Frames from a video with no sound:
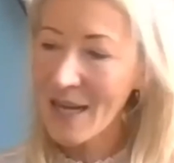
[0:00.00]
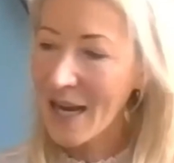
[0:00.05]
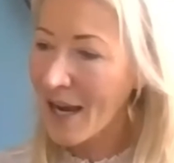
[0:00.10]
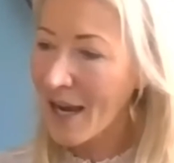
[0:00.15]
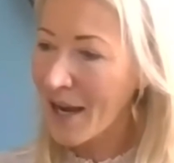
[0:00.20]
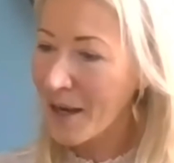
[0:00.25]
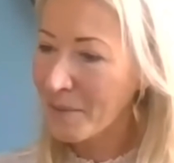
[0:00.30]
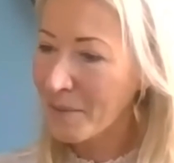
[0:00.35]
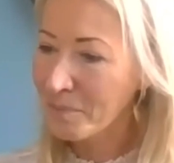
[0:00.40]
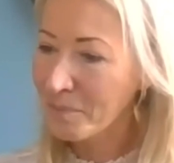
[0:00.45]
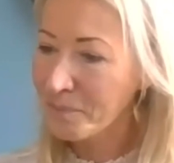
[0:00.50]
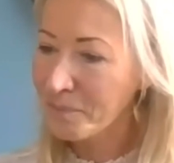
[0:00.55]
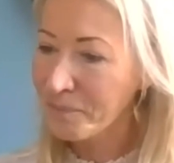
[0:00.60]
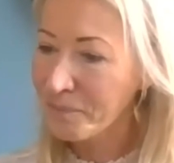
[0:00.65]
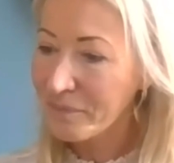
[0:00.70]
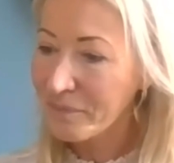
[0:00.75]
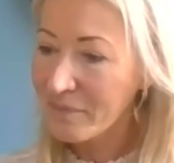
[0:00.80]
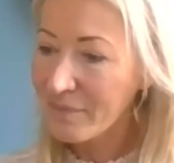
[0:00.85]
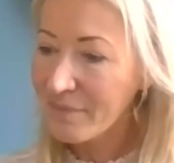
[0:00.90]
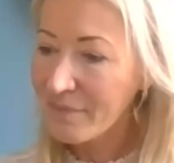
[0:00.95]

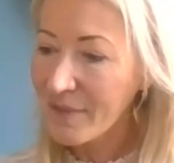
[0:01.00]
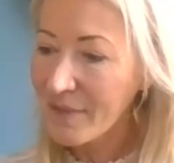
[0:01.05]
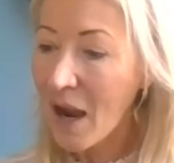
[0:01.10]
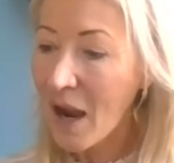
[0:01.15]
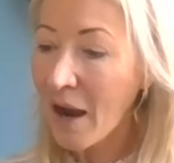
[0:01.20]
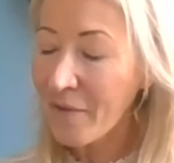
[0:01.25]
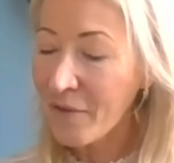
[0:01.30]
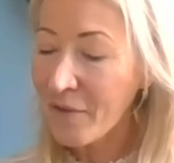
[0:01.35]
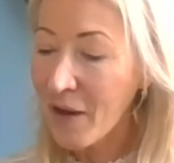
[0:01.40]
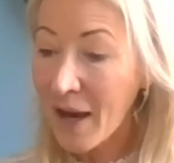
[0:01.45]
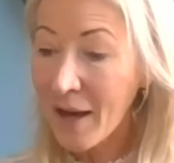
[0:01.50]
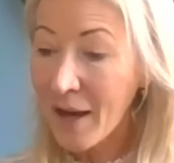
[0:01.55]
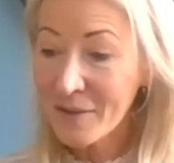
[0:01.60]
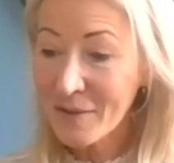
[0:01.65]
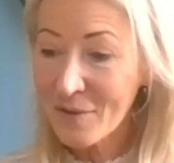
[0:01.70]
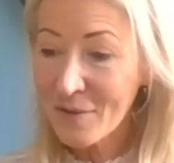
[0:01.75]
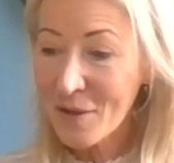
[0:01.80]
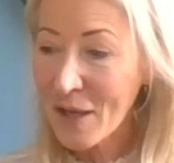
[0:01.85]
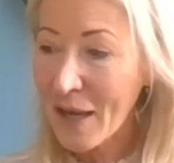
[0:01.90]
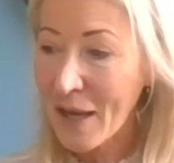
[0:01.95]
I've
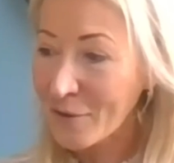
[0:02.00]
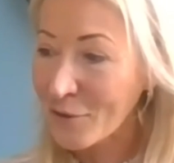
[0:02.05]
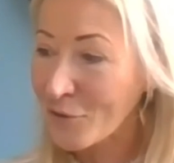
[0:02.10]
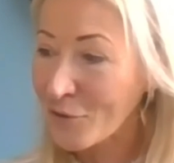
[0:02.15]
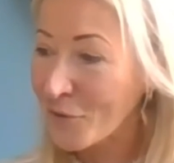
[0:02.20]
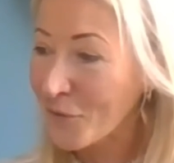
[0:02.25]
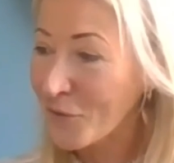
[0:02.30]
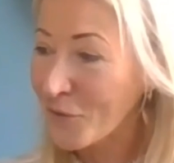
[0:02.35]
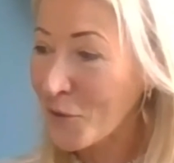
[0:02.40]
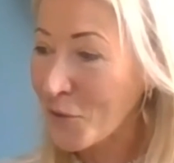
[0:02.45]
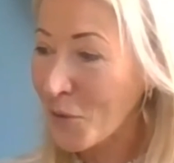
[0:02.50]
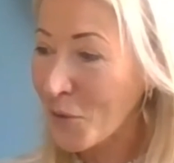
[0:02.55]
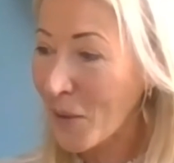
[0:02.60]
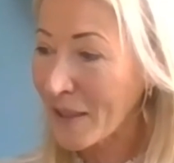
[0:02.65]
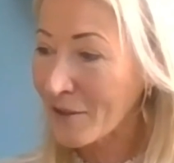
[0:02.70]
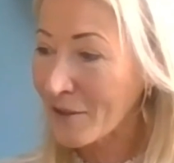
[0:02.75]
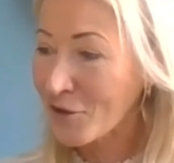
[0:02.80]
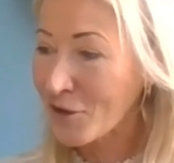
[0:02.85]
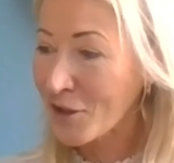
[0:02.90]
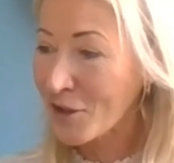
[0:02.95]
asked the extra few
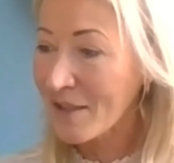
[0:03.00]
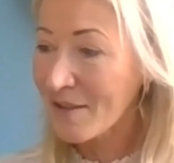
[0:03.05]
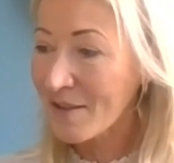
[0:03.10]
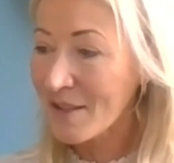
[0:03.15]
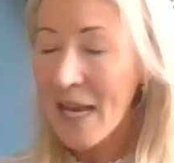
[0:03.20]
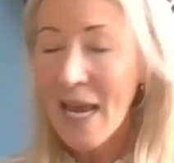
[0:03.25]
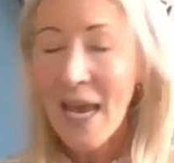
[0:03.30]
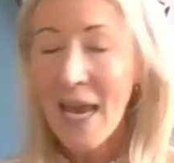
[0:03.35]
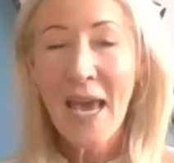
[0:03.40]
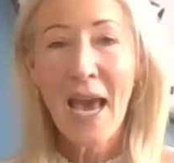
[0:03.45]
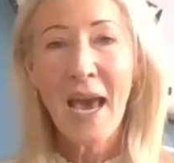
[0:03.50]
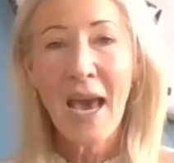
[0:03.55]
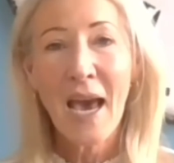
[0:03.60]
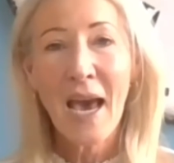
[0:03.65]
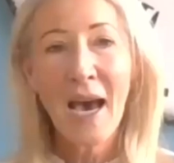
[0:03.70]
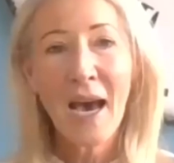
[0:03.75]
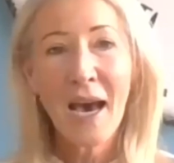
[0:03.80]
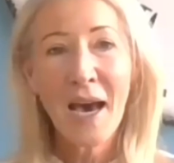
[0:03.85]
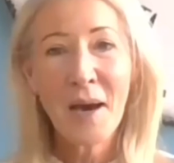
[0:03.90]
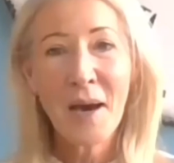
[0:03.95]
questions.
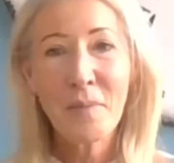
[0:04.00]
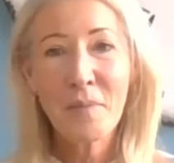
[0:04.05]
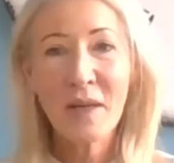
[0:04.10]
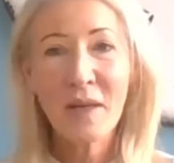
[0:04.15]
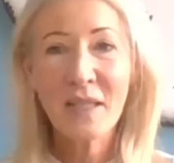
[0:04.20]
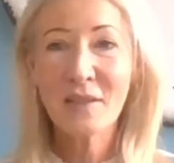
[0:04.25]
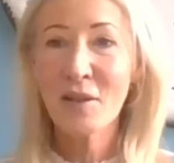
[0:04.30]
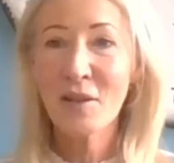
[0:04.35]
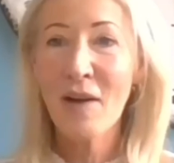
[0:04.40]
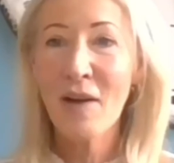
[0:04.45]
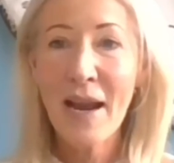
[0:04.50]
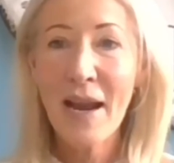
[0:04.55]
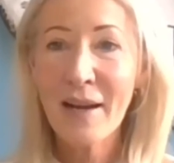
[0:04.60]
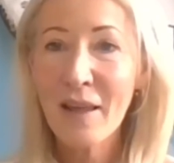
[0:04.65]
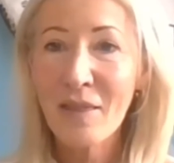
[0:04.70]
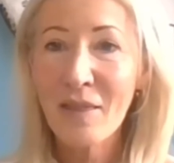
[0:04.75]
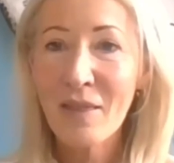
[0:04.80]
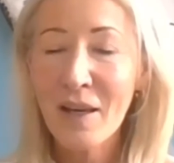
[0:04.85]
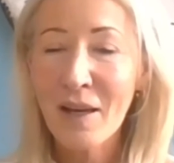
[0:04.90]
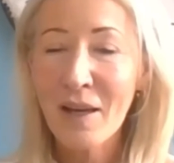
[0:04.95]
Is there
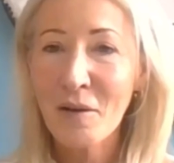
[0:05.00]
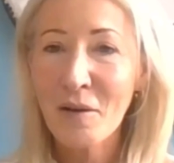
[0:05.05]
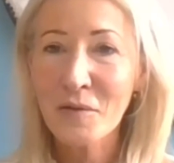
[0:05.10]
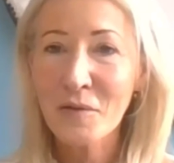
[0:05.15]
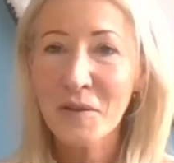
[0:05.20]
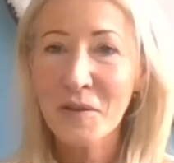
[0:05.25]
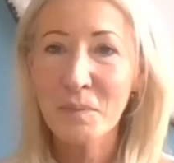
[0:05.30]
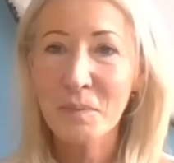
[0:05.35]
anything else?